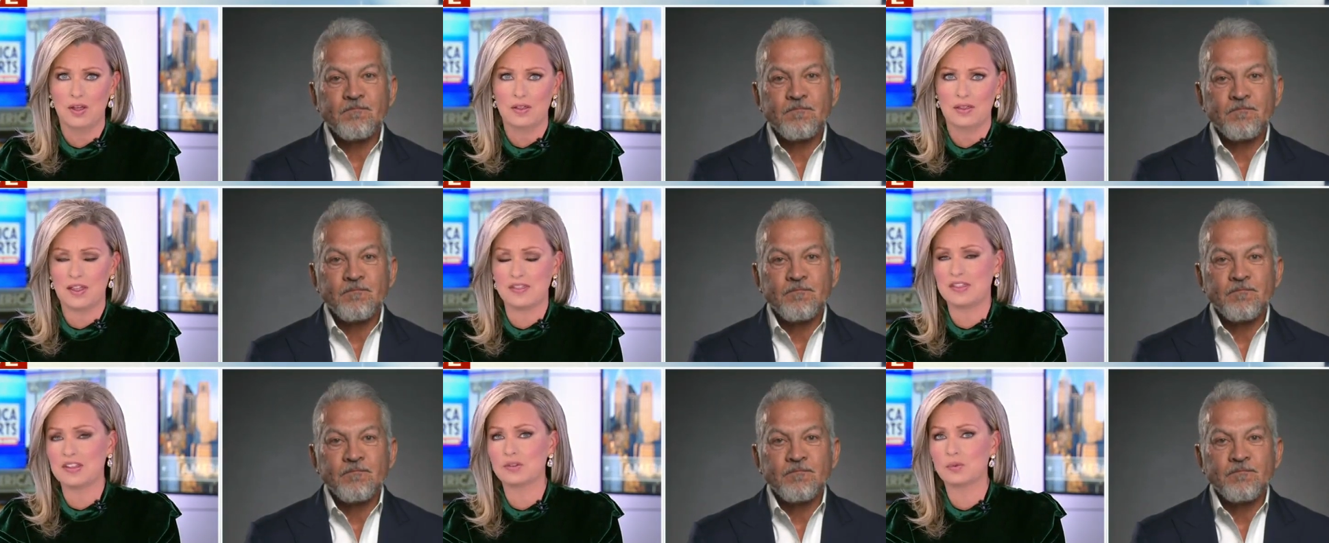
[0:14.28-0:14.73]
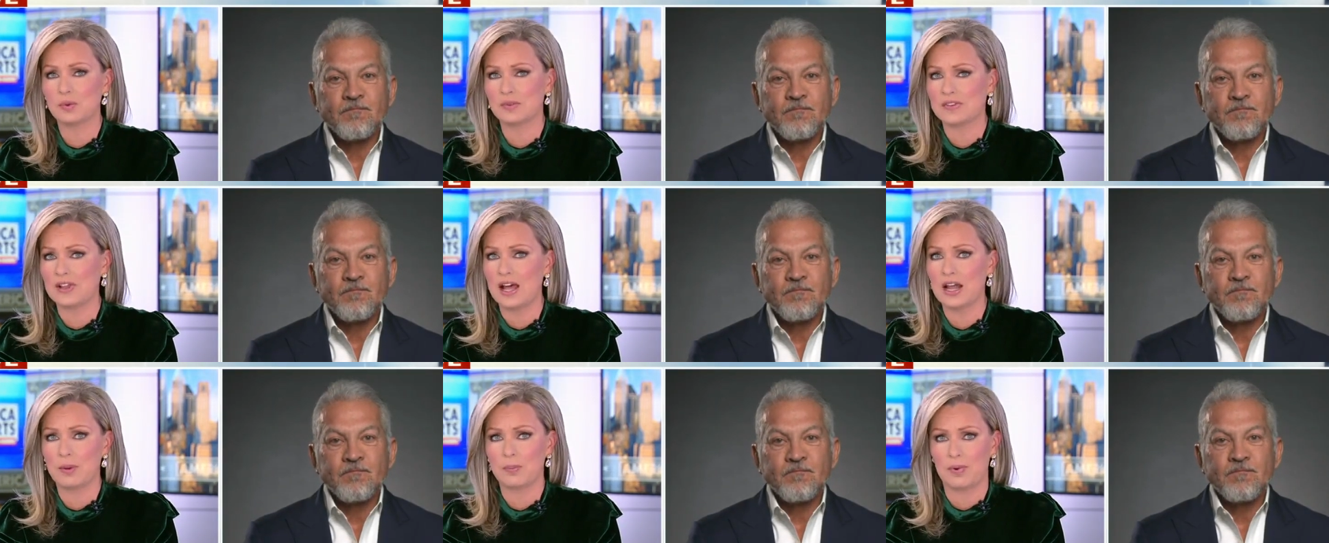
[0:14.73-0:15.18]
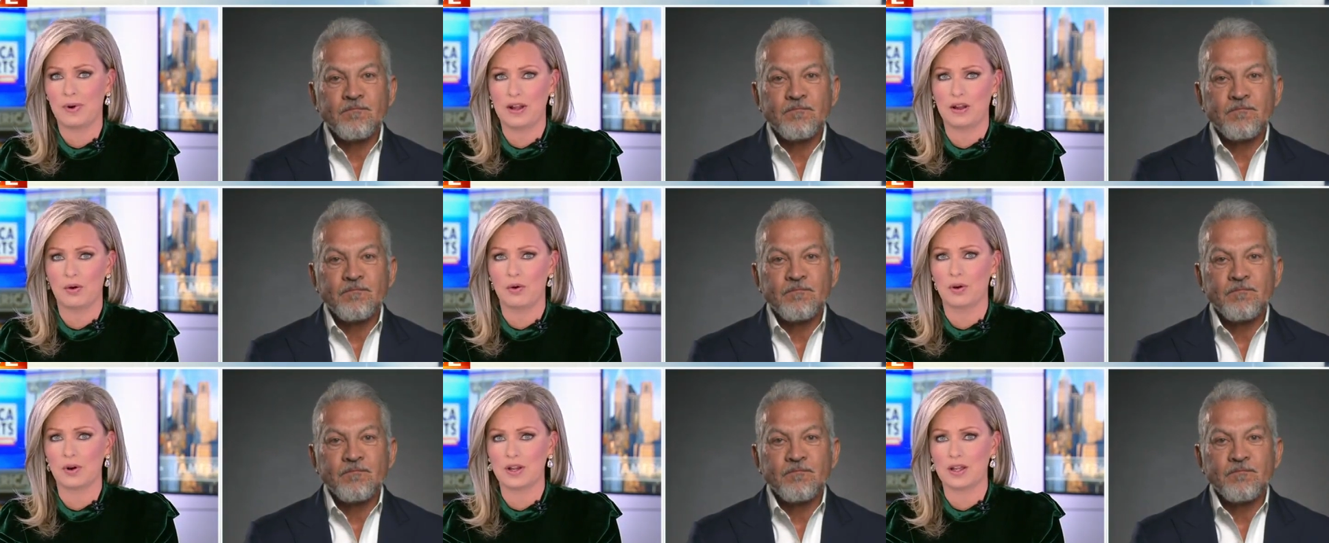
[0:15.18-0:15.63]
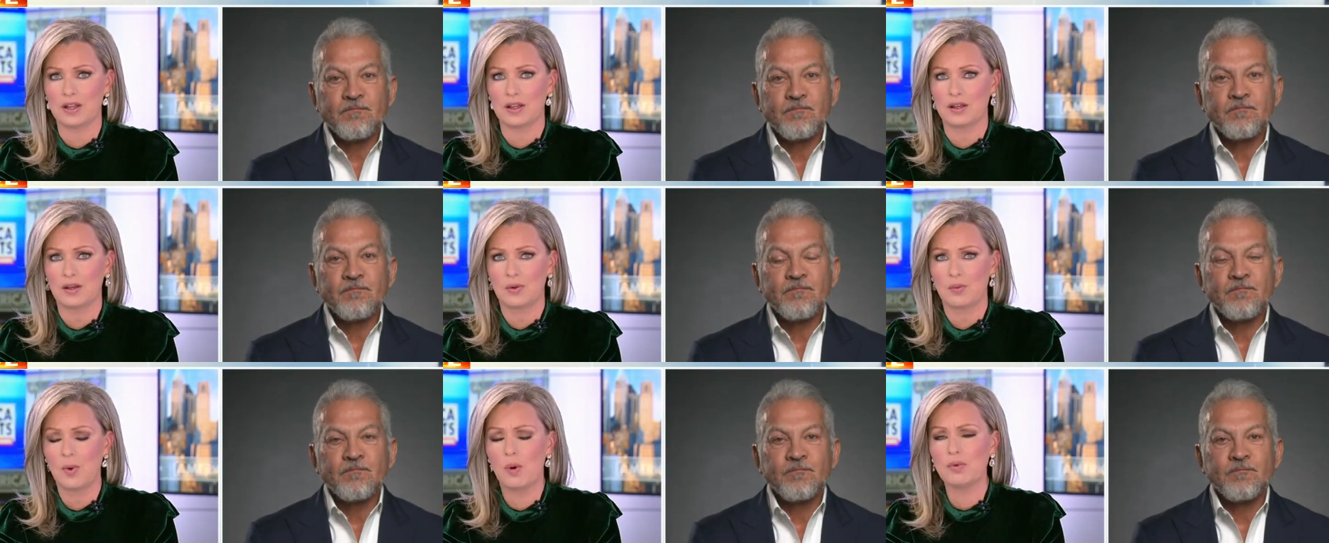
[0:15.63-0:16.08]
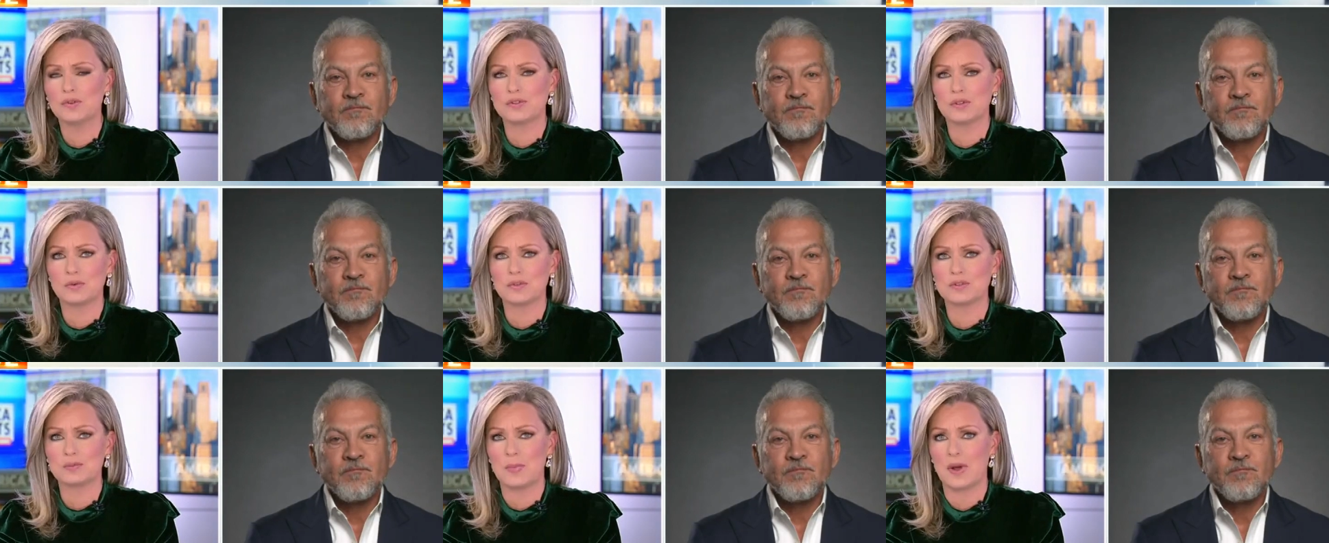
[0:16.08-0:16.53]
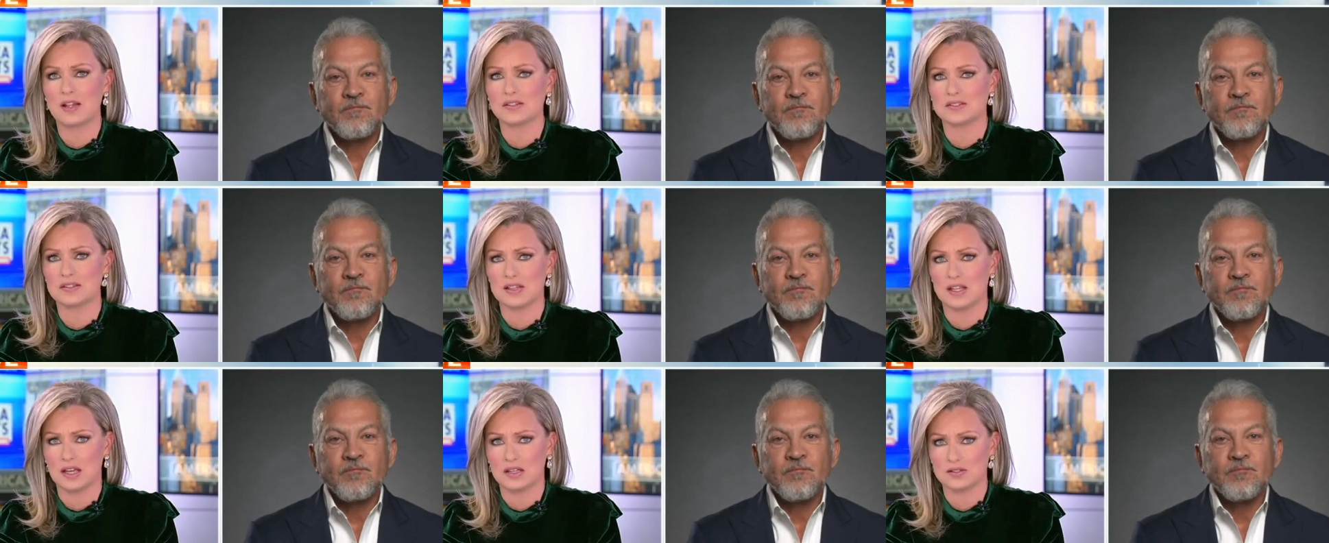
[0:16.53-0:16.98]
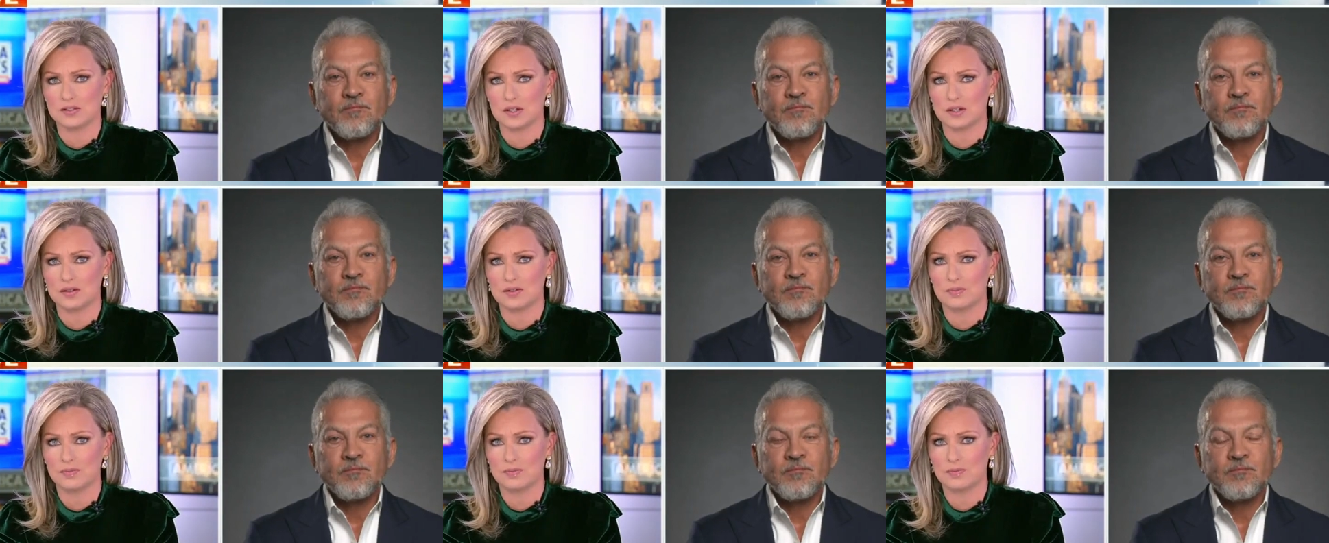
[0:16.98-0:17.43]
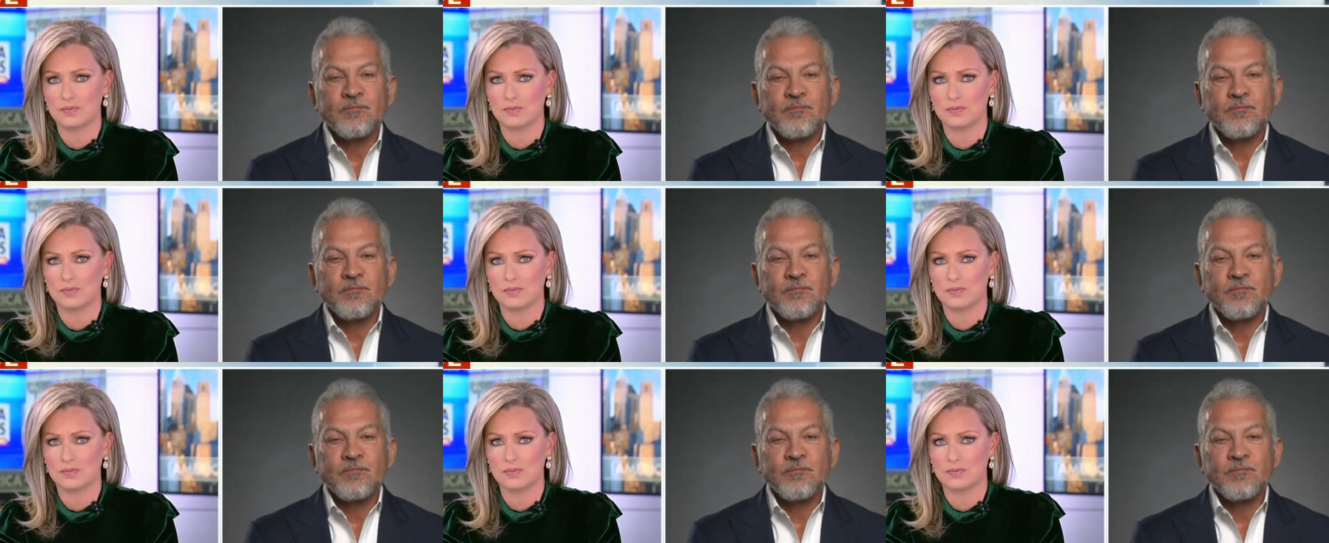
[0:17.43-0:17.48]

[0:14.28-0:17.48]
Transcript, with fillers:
Speaker 1: that this was not a priority. What was your response to that, sir?